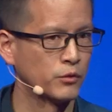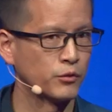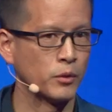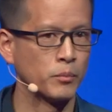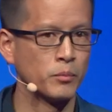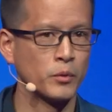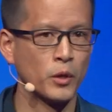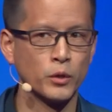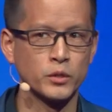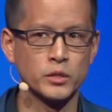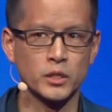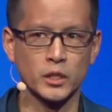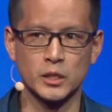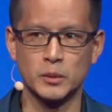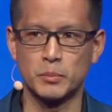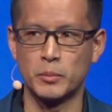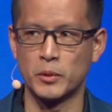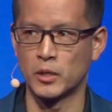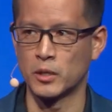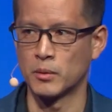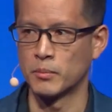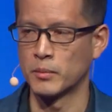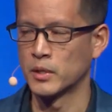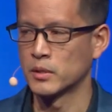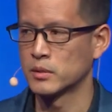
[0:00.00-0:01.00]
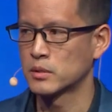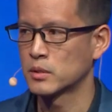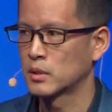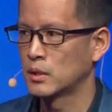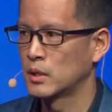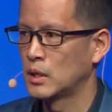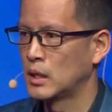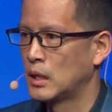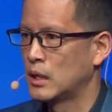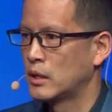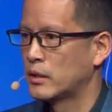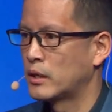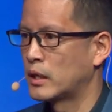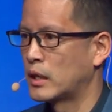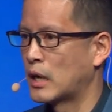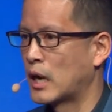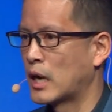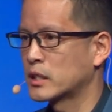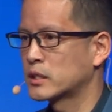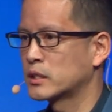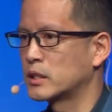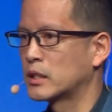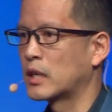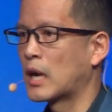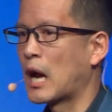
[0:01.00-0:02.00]
from those experiments that
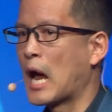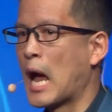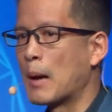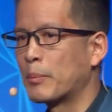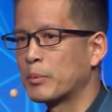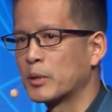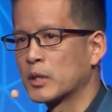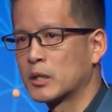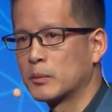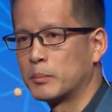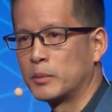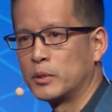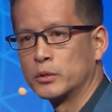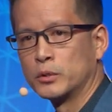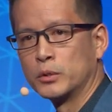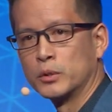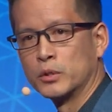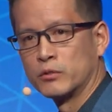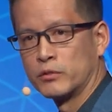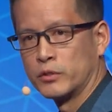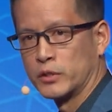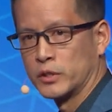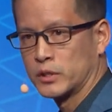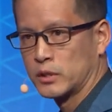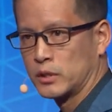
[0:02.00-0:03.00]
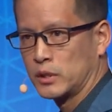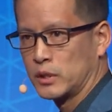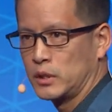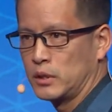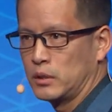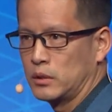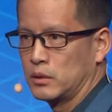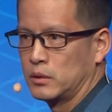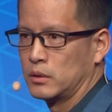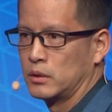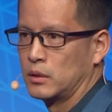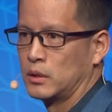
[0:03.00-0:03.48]
actually are applicable universally